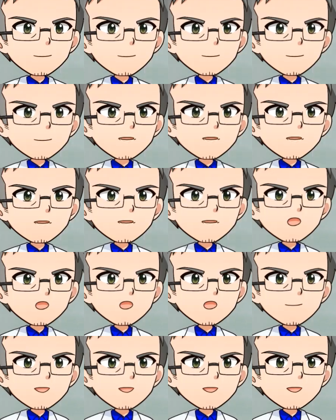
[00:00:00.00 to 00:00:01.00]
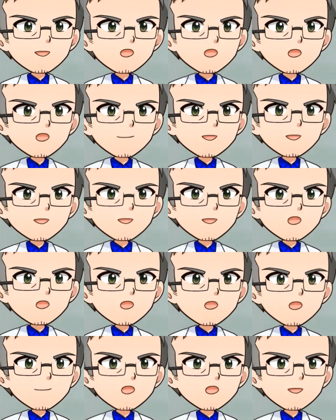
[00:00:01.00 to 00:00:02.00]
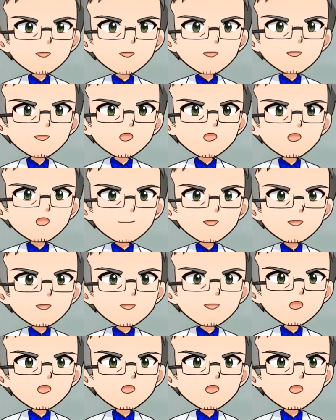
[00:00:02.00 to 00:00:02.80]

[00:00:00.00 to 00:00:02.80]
With a personal computer or smartphone,